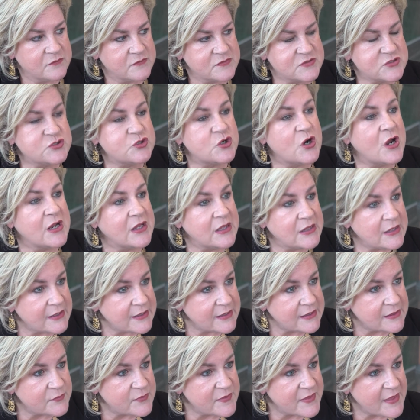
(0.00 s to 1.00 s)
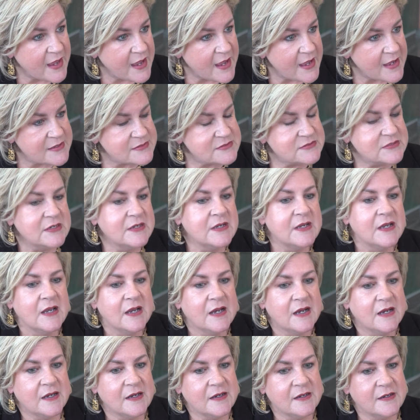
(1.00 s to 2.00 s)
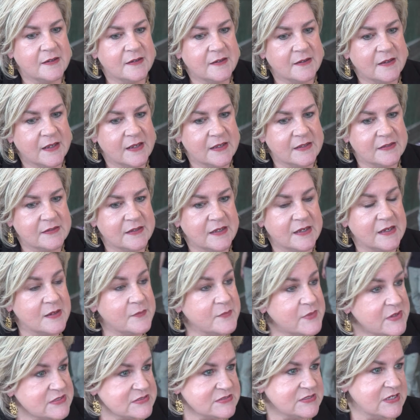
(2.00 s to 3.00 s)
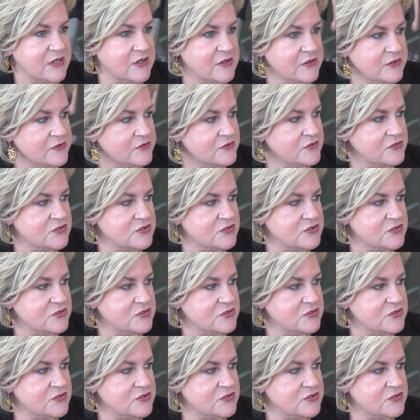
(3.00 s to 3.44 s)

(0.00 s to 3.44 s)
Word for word: struggling with that uh, and Emma's here.